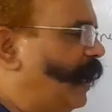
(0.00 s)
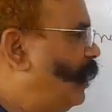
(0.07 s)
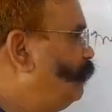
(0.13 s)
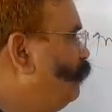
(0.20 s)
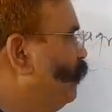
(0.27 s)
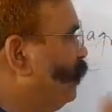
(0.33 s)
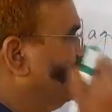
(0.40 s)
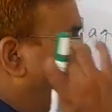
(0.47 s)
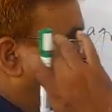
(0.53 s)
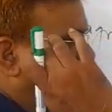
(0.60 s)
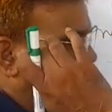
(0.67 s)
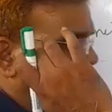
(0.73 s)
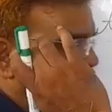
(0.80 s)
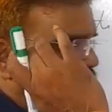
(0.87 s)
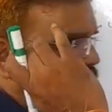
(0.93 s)
of
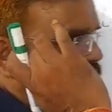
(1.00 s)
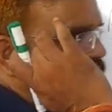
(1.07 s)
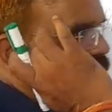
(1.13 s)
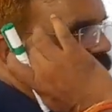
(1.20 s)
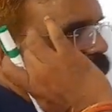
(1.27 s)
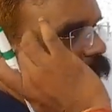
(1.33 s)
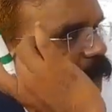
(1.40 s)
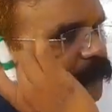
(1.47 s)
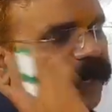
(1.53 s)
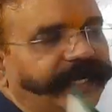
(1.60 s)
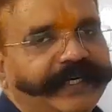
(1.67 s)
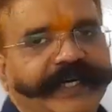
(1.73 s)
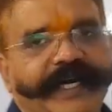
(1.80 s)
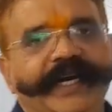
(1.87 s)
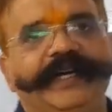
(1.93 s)
magnetic
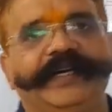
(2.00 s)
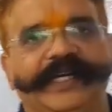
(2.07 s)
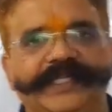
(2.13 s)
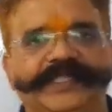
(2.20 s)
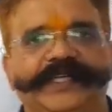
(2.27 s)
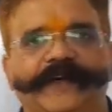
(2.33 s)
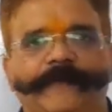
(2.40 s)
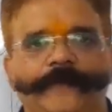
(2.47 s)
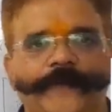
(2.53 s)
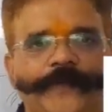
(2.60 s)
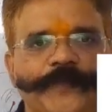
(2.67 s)
particle testing.